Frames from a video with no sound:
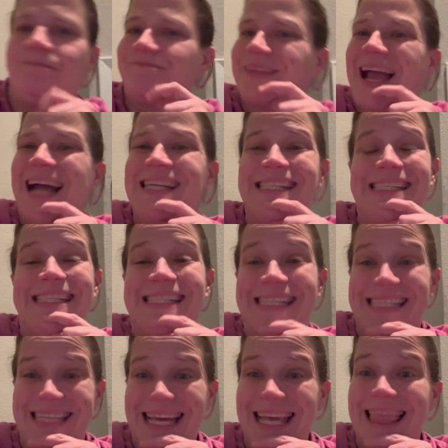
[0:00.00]
I did
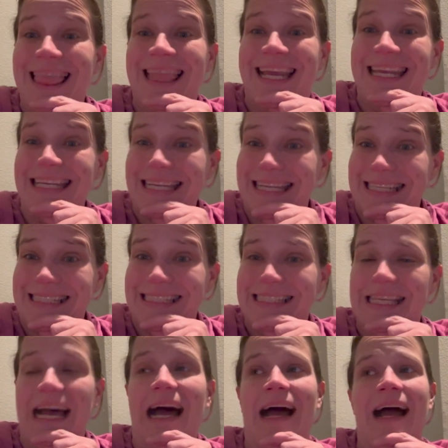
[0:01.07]
not like it.
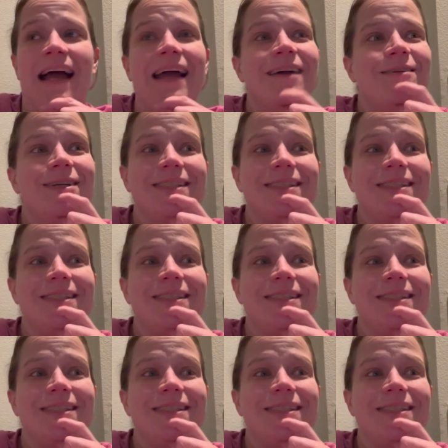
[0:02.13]
I was